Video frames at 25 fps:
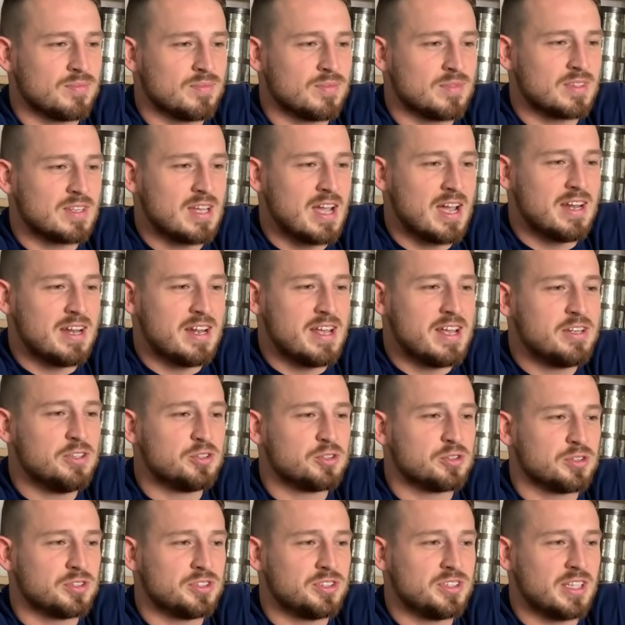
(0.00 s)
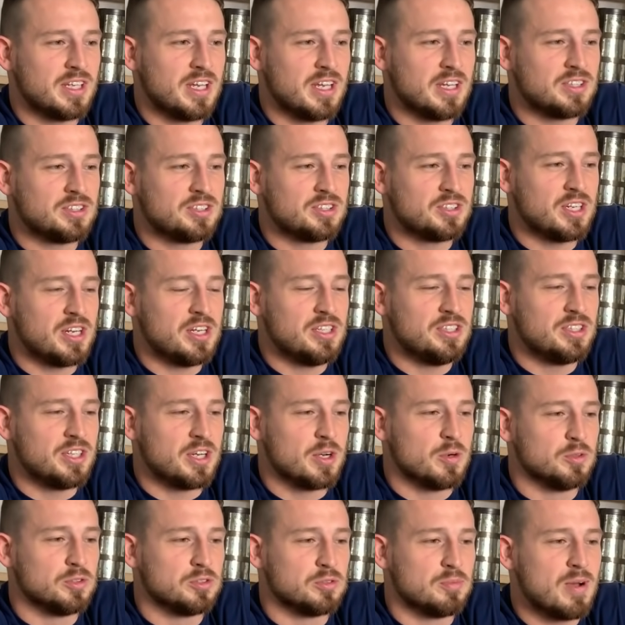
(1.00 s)
Got an interesting exchange here
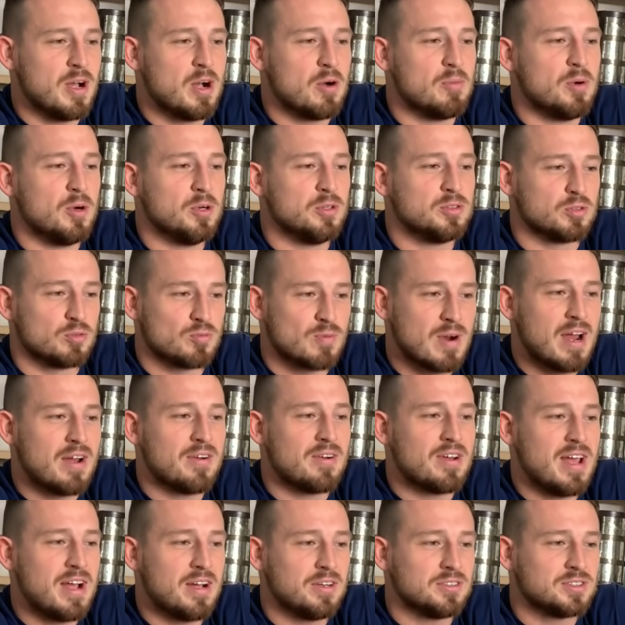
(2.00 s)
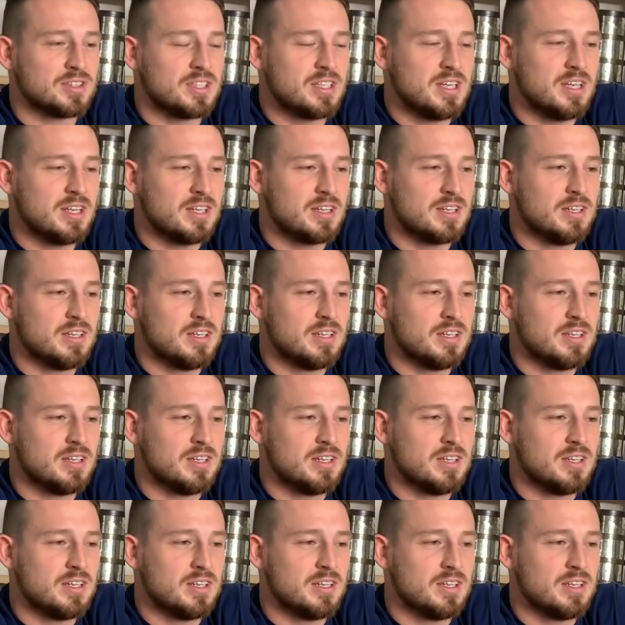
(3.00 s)
with some elbows, a roundhouse kick,